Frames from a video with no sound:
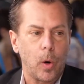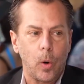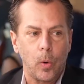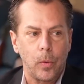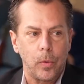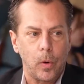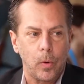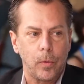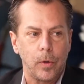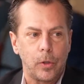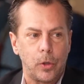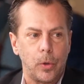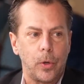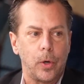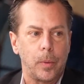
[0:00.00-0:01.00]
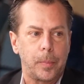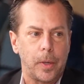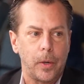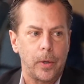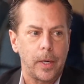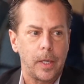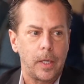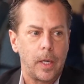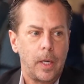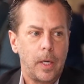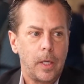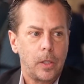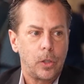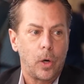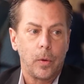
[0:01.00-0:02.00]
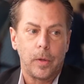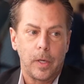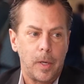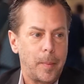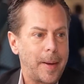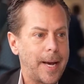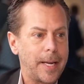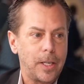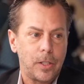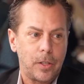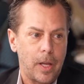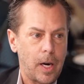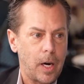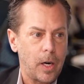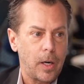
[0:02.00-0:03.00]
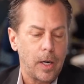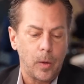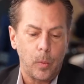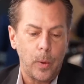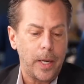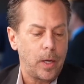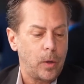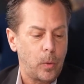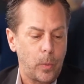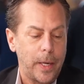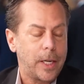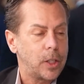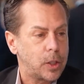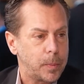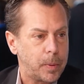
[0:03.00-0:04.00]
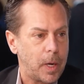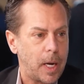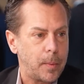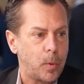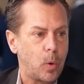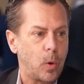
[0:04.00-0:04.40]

growth over a 2-year period. So the demand is there, and we could supply